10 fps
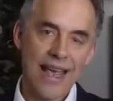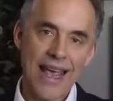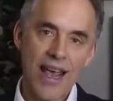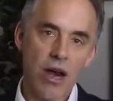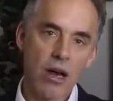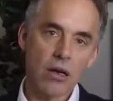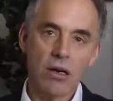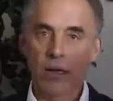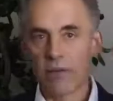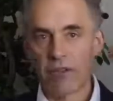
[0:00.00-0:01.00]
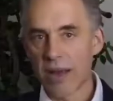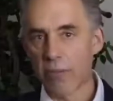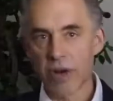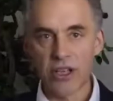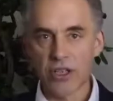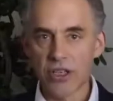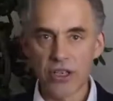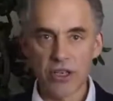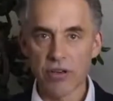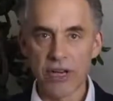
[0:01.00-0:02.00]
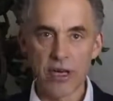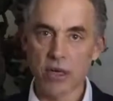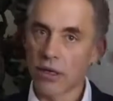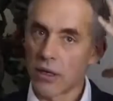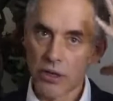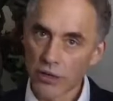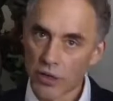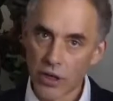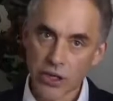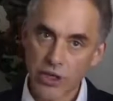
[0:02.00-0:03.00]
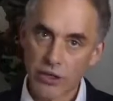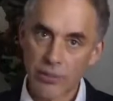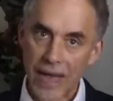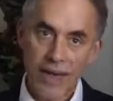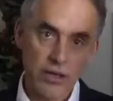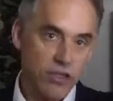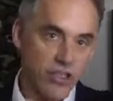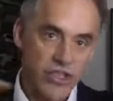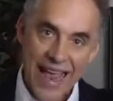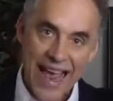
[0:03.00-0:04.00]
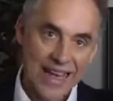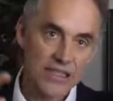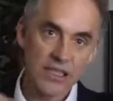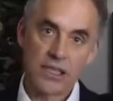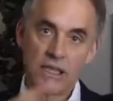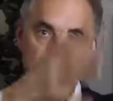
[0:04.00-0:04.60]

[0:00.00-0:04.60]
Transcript: air, vibrations in your ear, neurological patterns, dance.